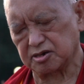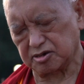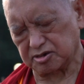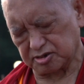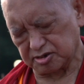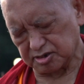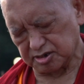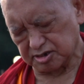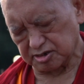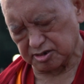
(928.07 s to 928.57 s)

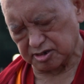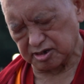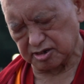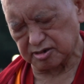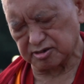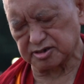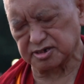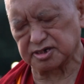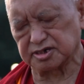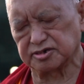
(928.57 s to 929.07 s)

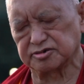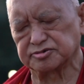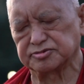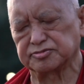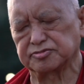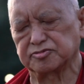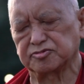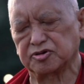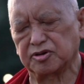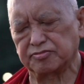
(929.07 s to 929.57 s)
uh, or
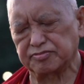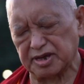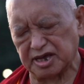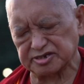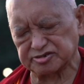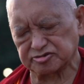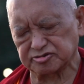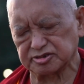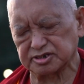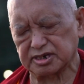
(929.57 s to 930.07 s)

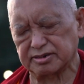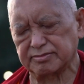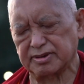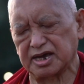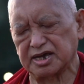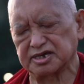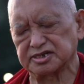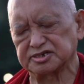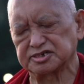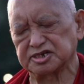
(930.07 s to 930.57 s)
compassionate
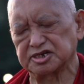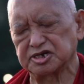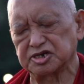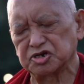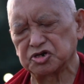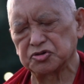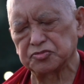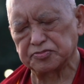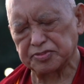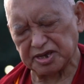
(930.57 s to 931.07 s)
mind,
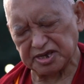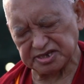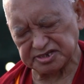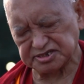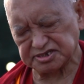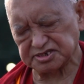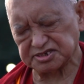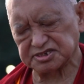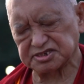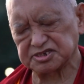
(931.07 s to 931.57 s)

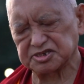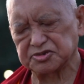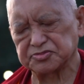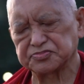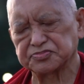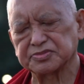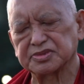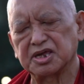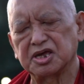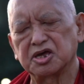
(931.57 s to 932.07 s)
patience,
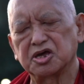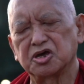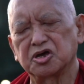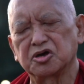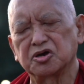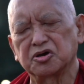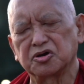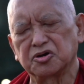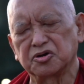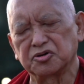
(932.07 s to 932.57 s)

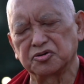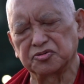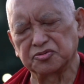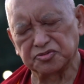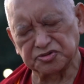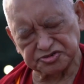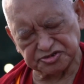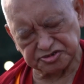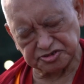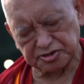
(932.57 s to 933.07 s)
or
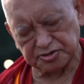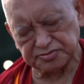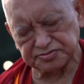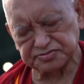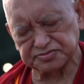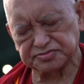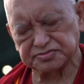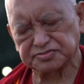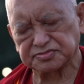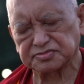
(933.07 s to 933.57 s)

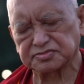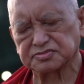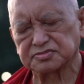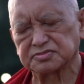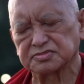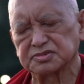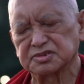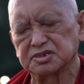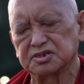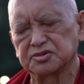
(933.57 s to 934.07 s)
wisdom,
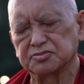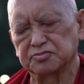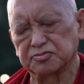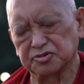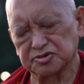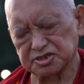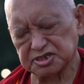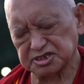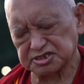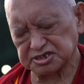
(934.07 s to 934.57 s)

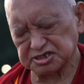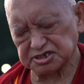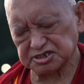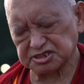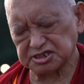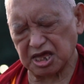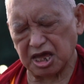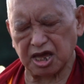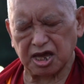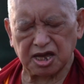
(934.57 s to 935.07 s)

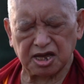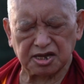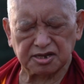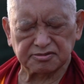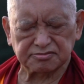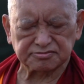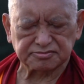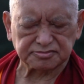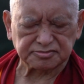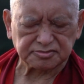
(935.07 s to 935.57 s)

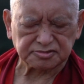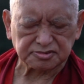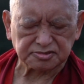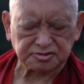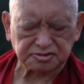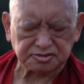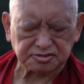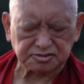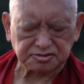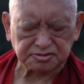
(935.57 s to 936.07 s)
bodhicitta,
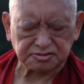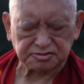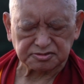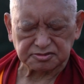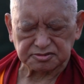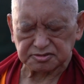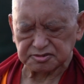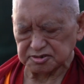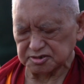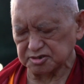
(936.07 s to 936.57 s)

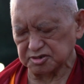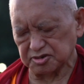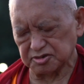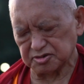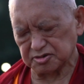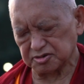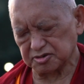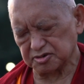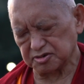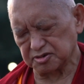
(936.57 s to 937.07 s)
you
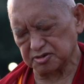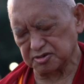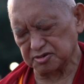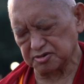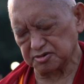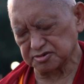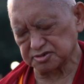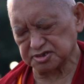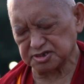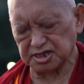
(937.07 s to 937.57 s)
know,
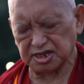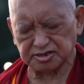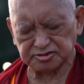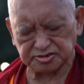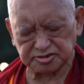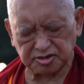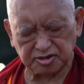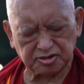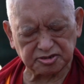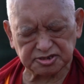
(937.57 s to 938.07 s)
or, or
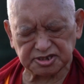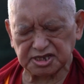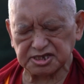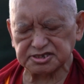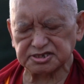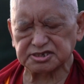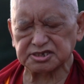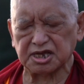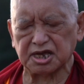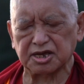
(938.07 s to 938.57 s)
renunciation. All
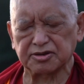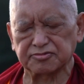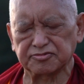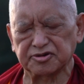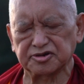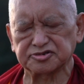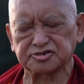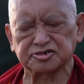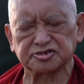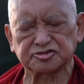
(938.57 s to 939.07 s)
these uh,
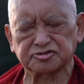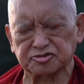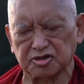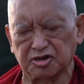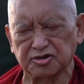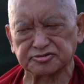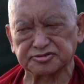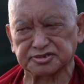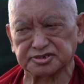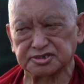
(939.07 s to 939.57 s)
virtue
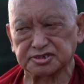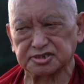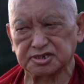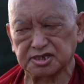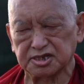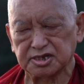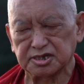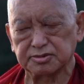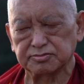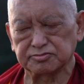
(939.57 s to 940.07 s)
thoughts,
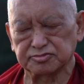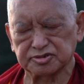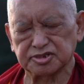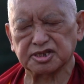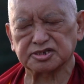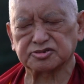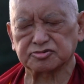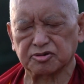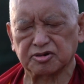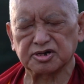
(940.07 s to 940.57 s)

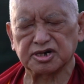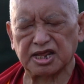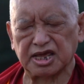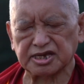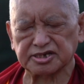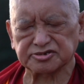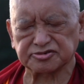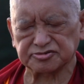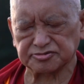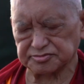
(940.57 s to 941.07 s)
Buddha's holy
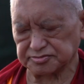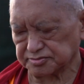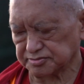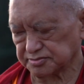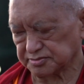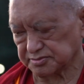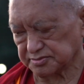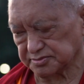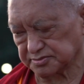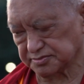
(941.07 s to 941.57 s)
action.
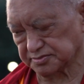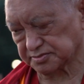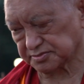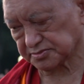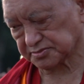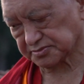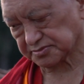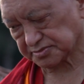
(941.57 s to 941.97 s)
Mm.